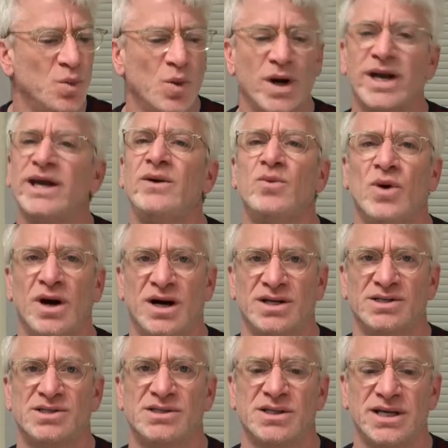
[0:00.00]
what he
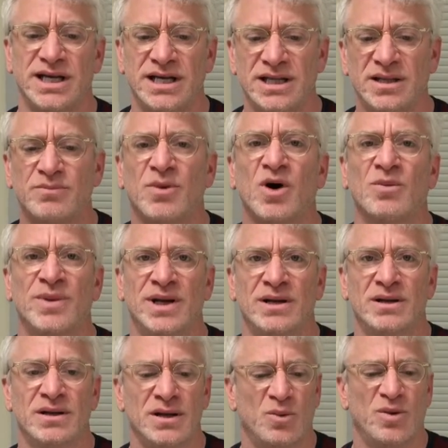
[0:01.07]
wants in the moment
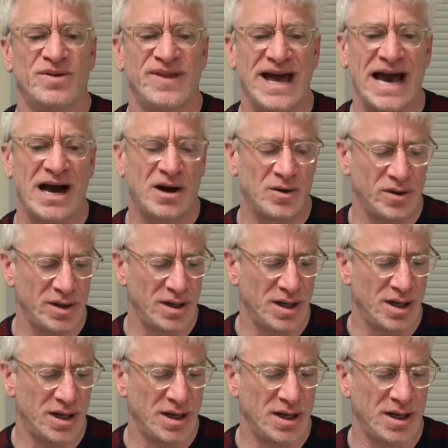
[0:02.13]
without
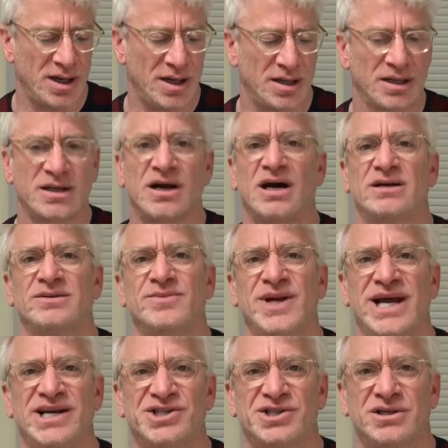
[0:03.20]

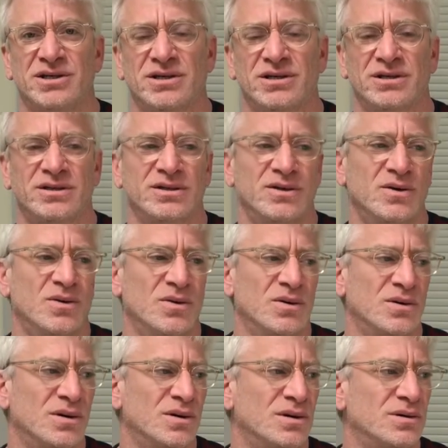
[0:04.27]
condemnation
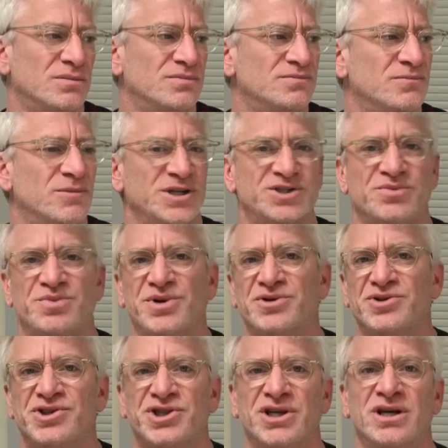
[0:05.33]
or
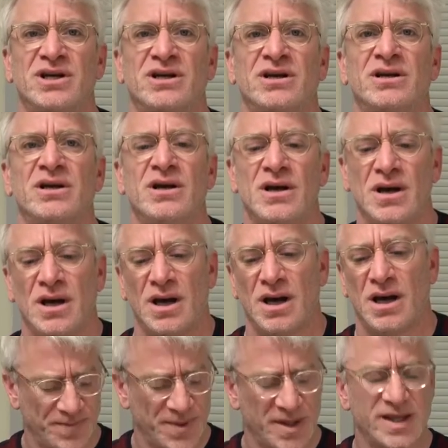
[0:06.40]
retribution.
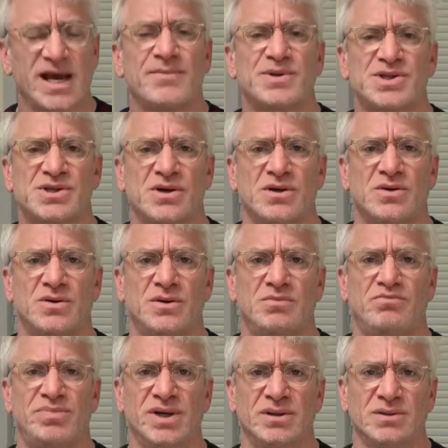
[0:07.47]
The episode
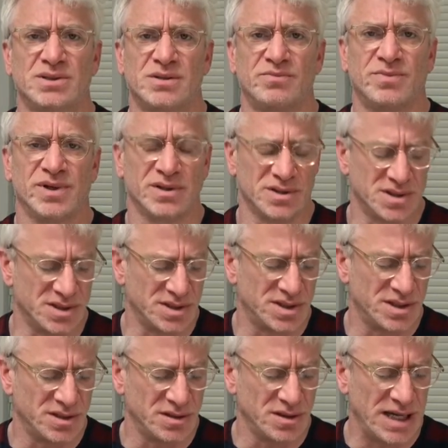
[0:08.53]
builds and builds
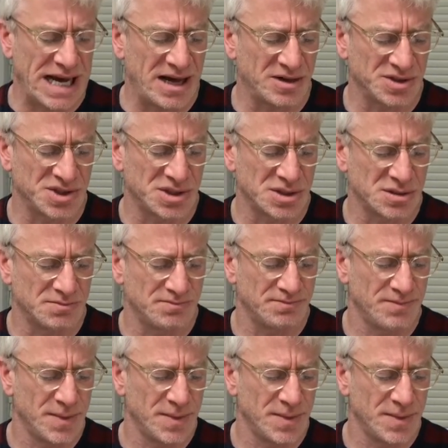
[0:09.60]
until House